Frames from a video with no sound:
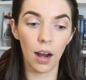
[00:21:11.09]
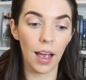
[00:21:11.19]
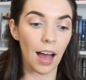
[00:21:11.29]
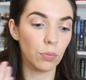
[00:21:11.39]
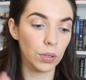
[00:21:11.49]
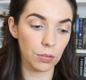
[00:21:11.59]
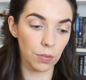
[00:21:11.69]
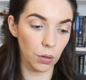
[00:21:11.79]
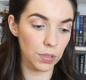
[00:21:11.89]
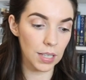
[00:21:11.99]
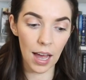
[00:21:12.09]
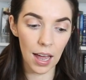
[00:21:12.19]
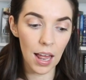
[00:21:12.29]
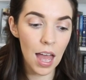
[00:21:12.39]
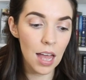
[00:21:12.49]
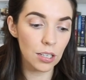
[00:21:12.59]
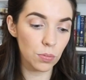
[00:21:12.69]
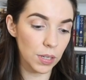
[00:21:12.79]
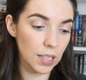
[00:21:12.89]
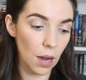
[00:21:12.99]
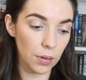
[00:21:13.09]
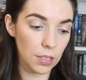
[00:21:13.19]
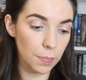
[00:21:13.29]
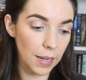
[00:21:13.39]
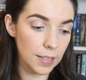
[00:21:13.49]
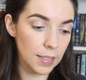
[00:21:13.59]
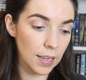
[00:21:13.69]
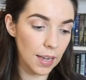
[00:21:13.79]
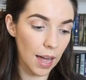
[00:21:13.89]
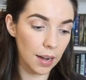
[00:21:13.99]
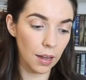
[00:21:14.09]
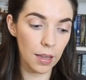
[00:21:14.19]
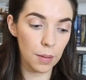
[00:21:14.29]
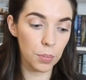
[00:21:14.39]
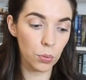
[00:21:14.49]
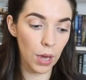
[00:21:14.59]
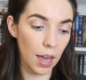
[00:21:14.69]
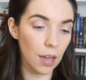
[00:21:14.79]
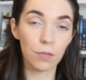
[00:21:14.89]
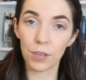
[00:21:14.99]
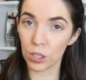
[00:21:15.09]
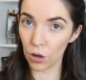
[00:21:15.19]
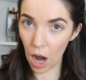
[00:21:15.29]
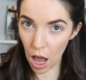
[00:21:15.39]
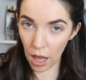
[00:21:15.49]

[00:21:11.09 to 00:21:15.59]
I have What the Fuck Was That, Sweet, Sour, and Spicy, and A Bouquet of Viscera.